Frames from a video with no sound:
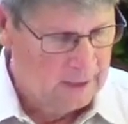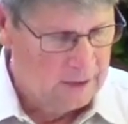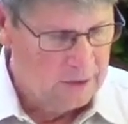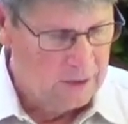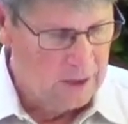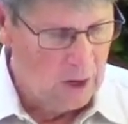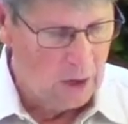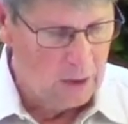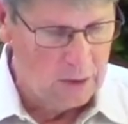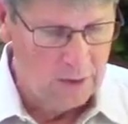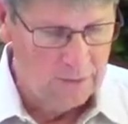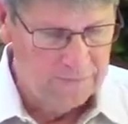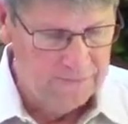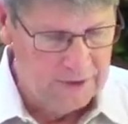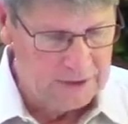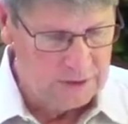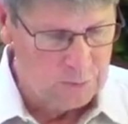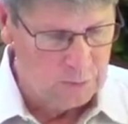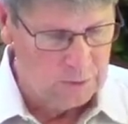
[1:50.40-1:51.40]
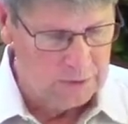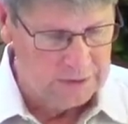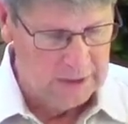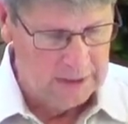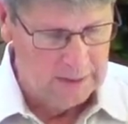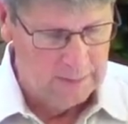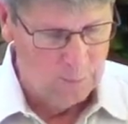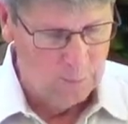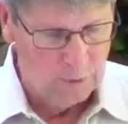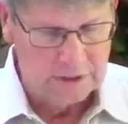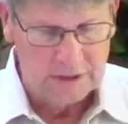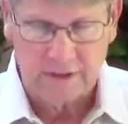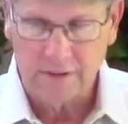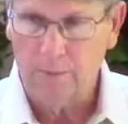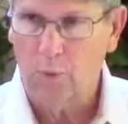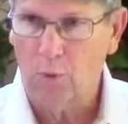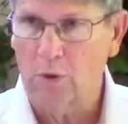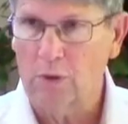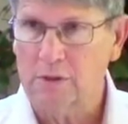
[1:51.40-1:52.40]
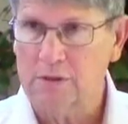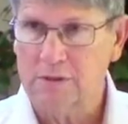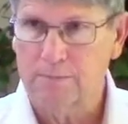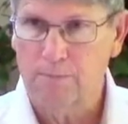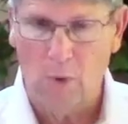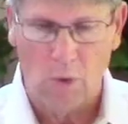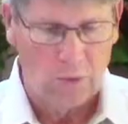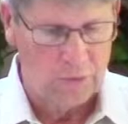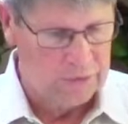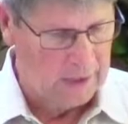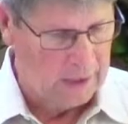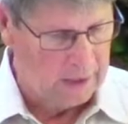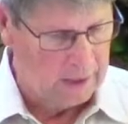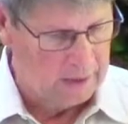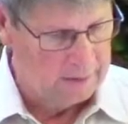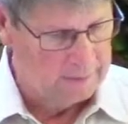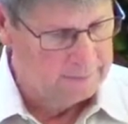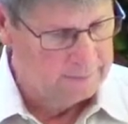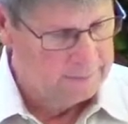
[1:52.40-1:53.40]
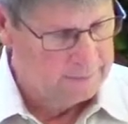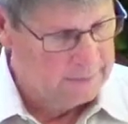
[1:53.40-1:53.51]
The audiovisual team, which supports both our